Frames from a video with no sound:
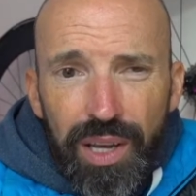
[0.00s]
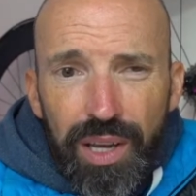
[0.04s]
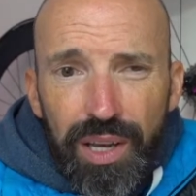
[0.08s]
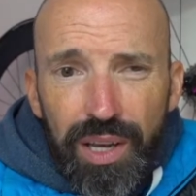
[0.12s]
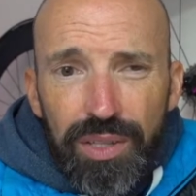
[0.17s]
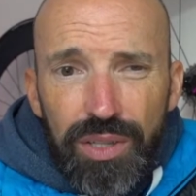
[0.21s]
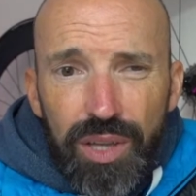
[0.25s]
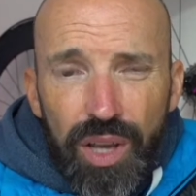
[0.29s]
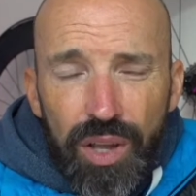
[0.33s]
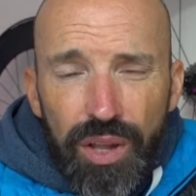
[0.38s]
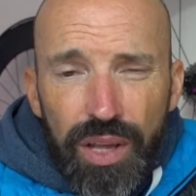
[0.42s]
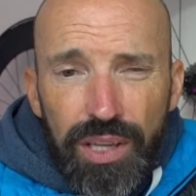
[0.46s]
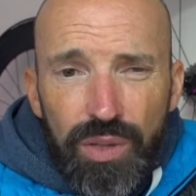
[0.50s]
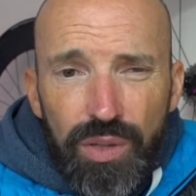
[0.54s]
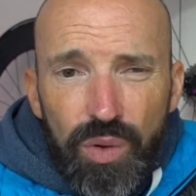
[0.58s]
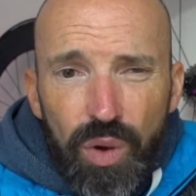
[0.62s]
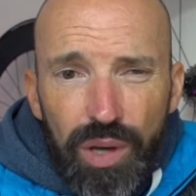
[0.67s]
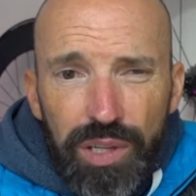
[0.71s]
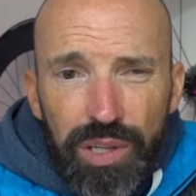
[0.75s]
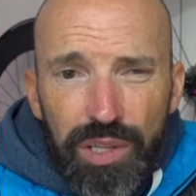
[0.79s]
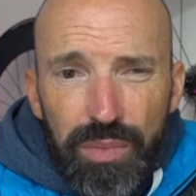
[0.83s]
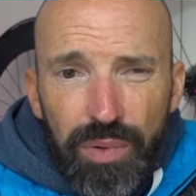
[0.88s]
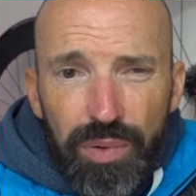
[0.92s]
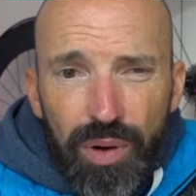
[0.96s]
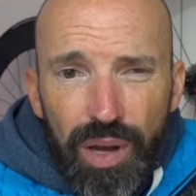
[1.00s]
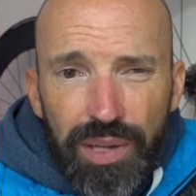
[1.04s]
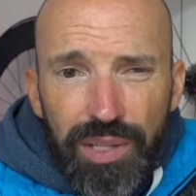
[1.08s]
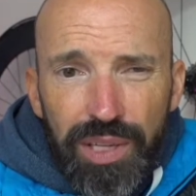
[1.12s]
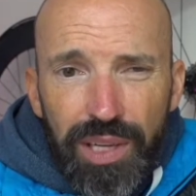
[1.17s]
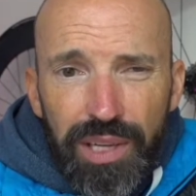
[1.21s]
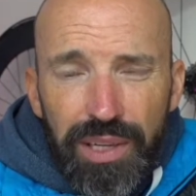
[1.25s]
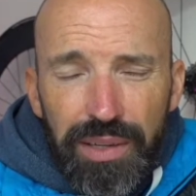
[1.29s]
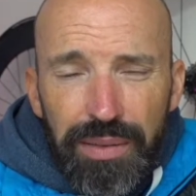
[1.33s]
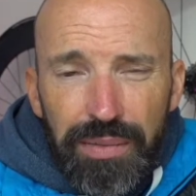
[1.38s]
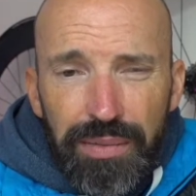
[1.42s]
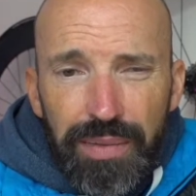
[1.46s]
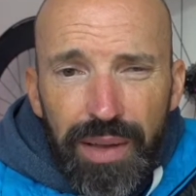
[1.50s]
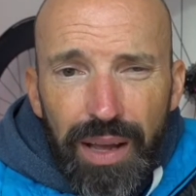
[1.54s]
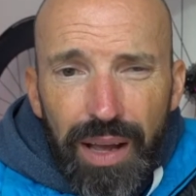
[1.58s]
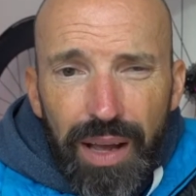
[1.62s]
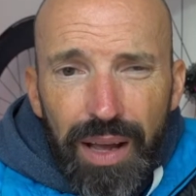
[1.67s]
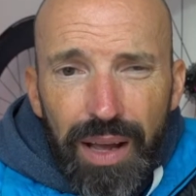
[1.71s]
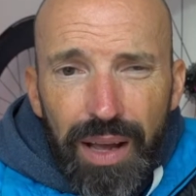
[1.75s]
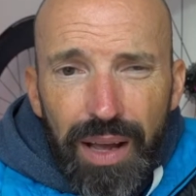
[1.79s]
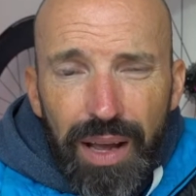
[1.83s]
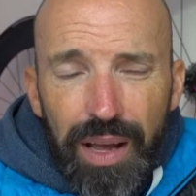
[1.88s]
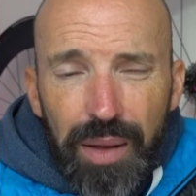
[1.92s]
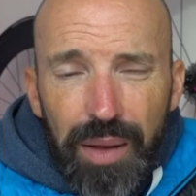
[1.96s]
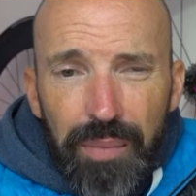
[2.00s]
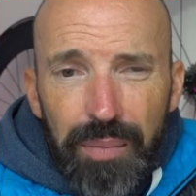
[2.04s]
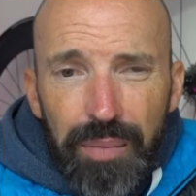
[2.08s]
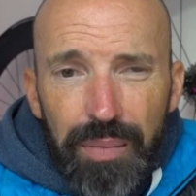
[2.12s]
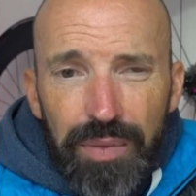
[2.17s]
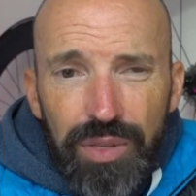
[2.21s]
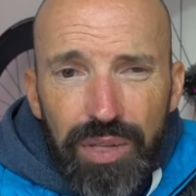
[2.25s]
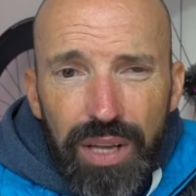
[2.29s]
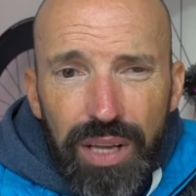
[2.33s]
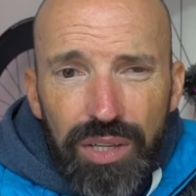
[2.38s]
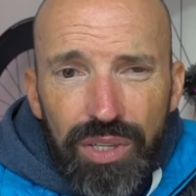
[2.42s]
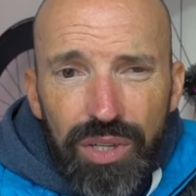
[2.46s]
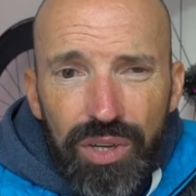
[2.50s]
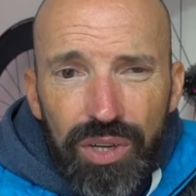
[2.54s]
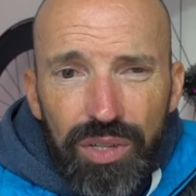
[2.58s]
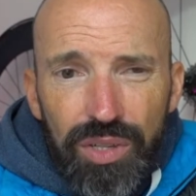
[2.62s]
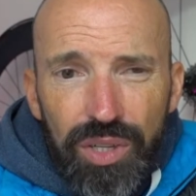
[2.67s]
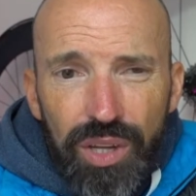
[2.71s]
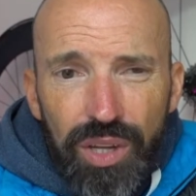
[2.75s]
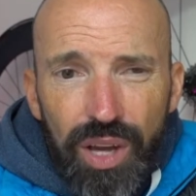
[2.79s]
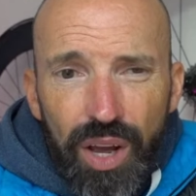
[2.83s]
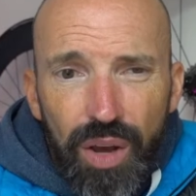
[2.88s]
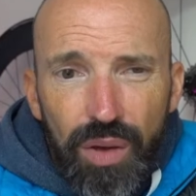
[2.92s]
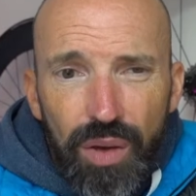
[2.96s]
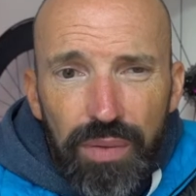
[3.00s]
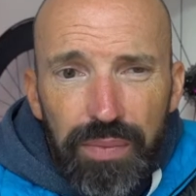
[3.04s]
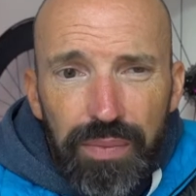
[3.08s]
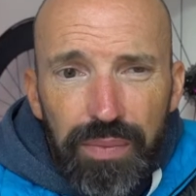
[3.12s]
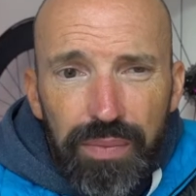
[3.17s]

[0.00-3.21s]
So that's quite surprising. So that's good to know.